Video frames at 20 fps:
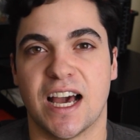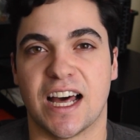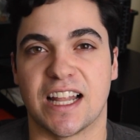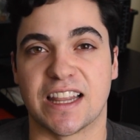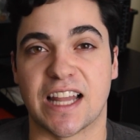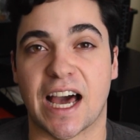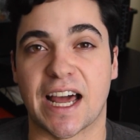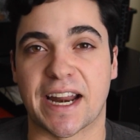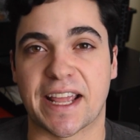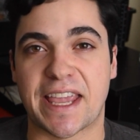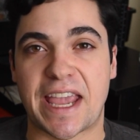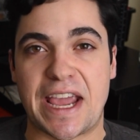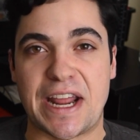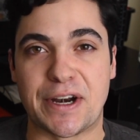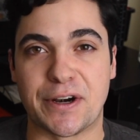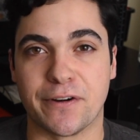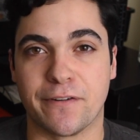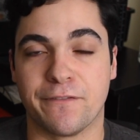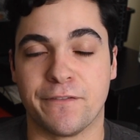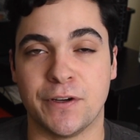a lot of
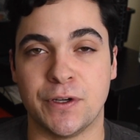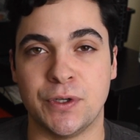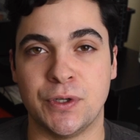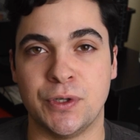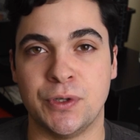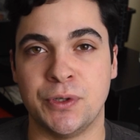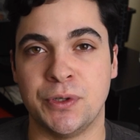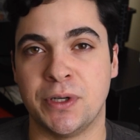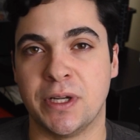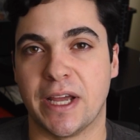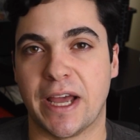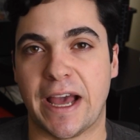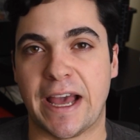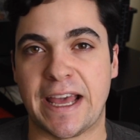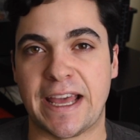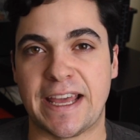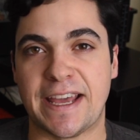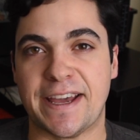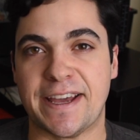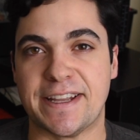catered food
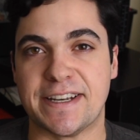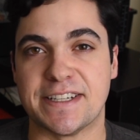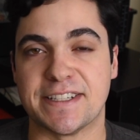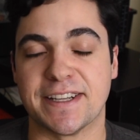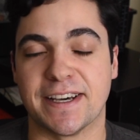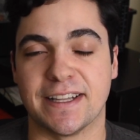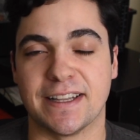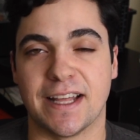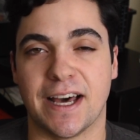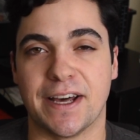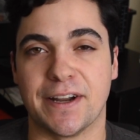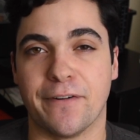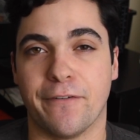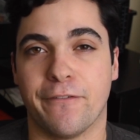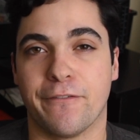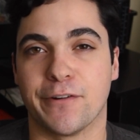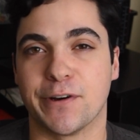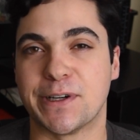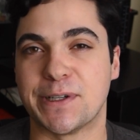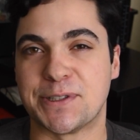and a lot of
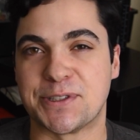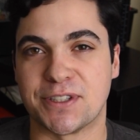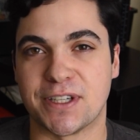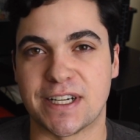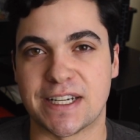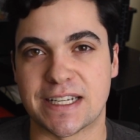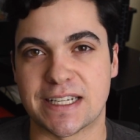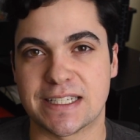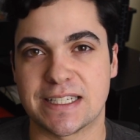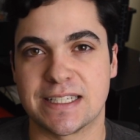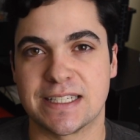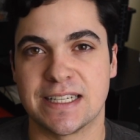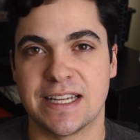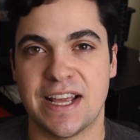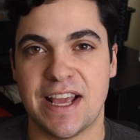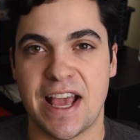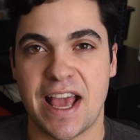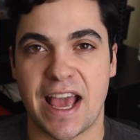free drinks.